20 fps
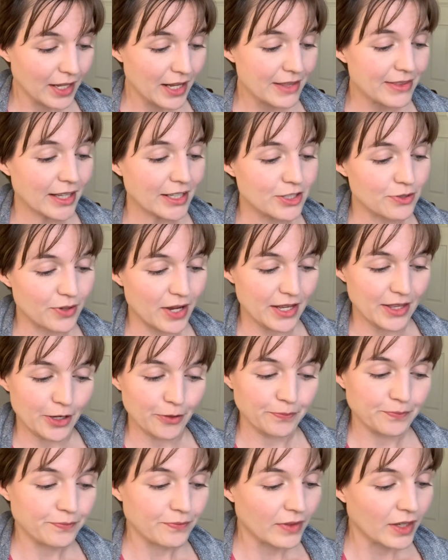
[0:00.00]
That's okay though.
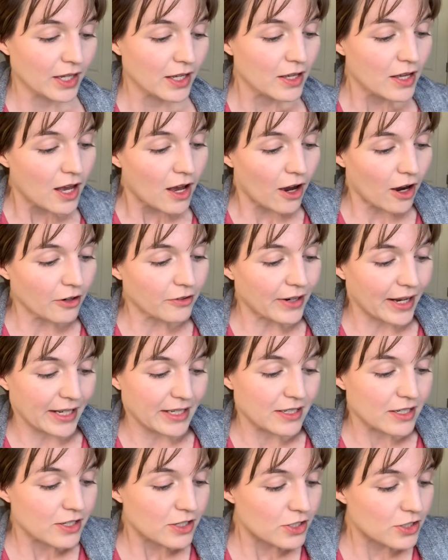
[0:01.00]
All right,
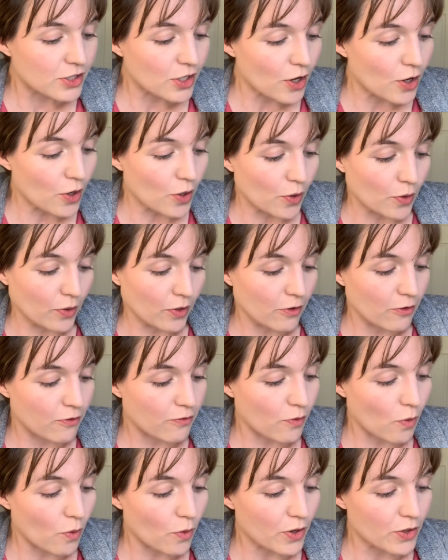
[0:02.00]
so
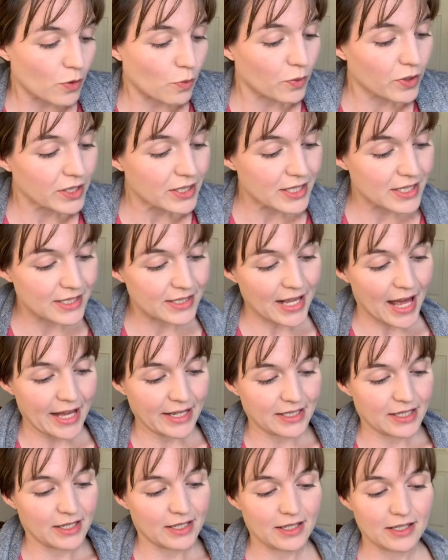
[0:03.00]
for the word
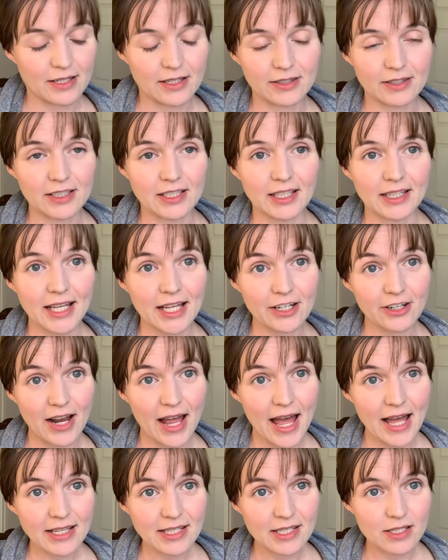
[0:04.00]
set, the letter
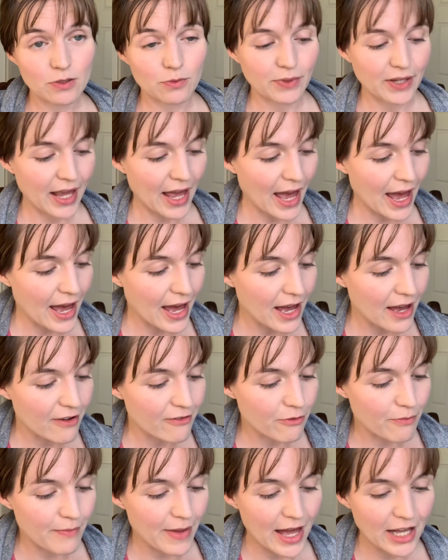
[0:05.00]
S, we
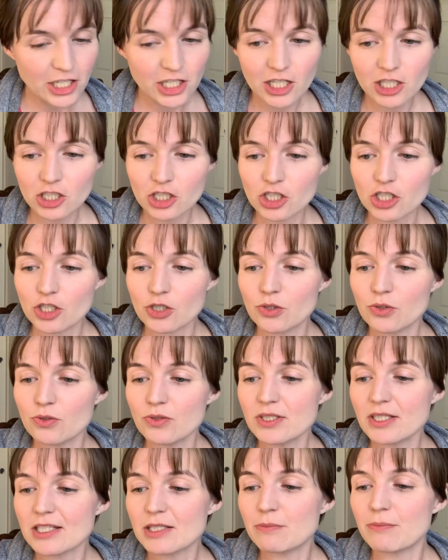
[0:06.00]
have Magic
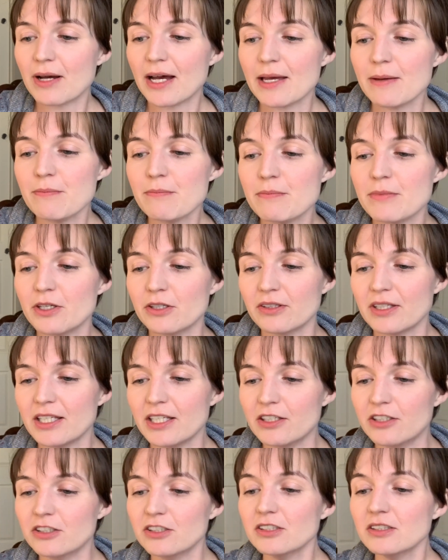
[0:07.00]
Shoes. It's by Mill
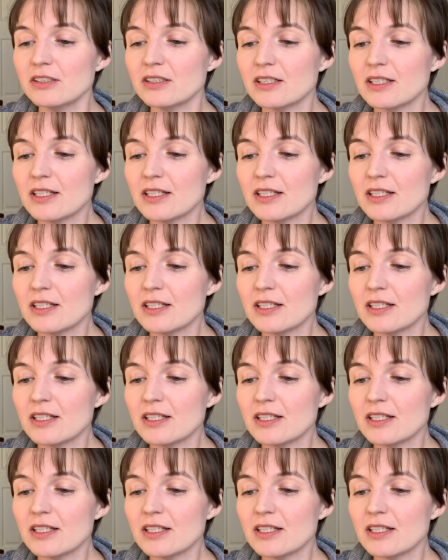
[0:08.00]
Hill.